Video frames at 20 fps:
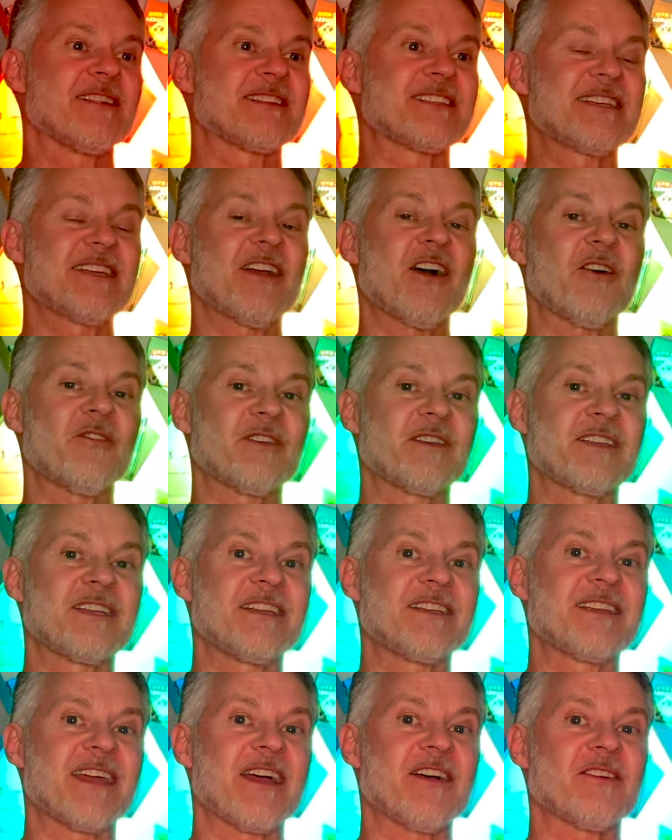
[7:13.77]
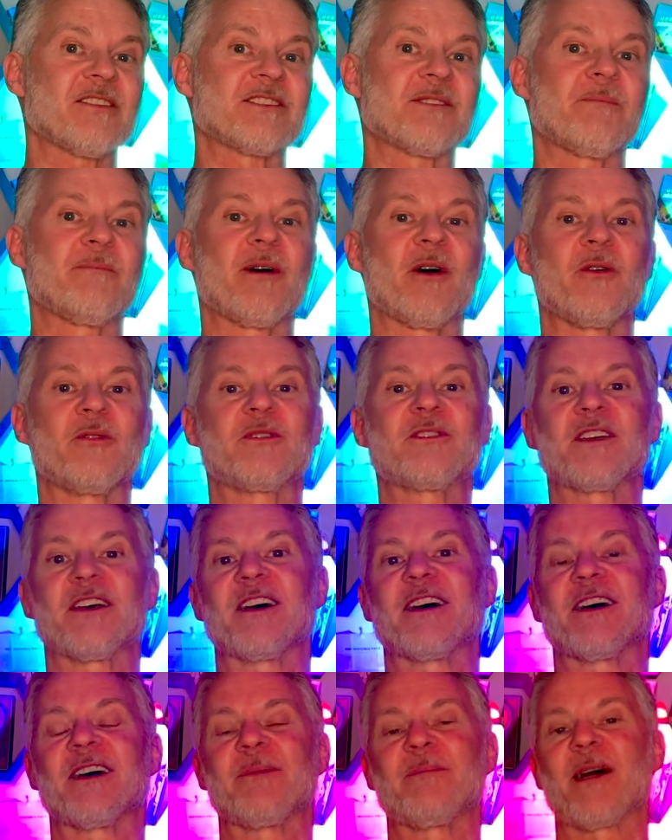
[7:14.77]
see all the details about
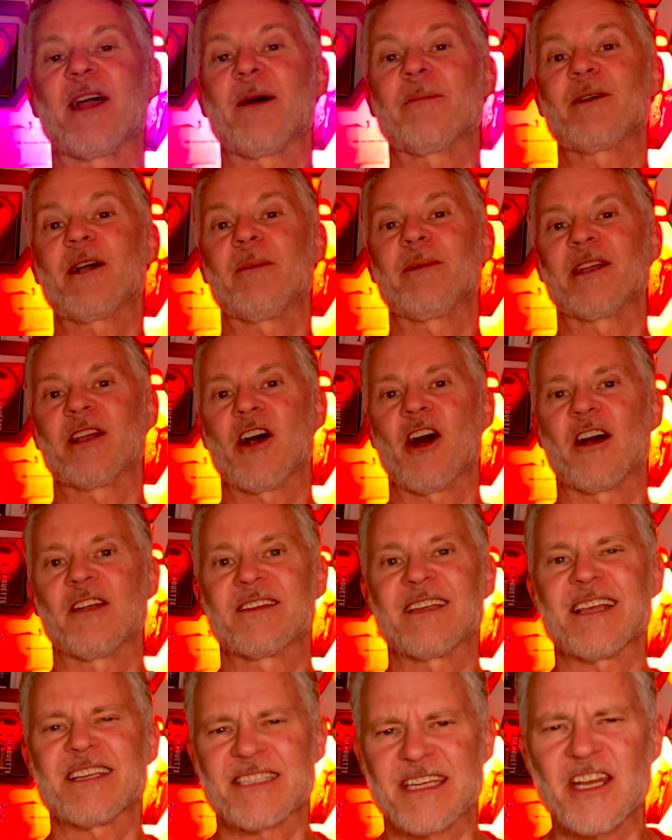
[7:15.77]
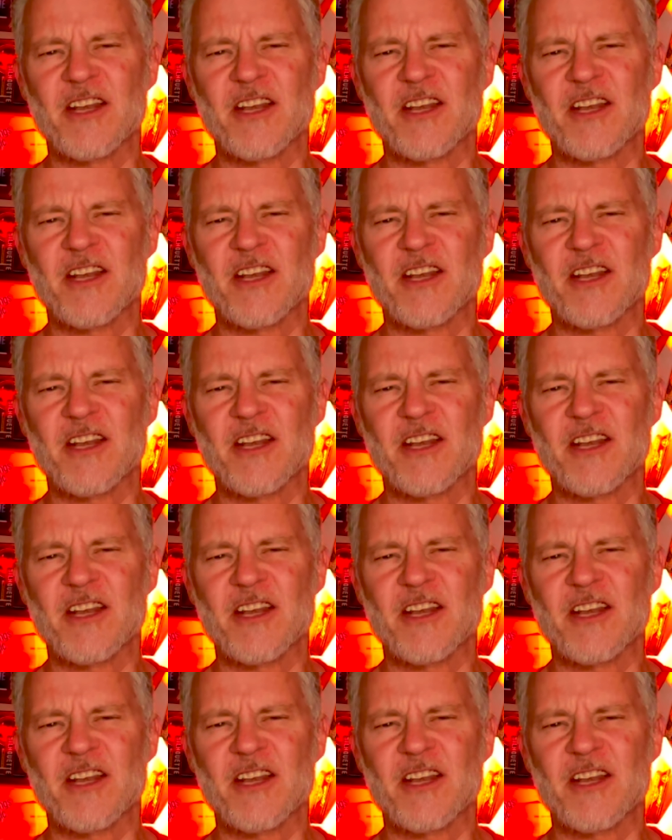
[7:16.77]
my upcoming contest.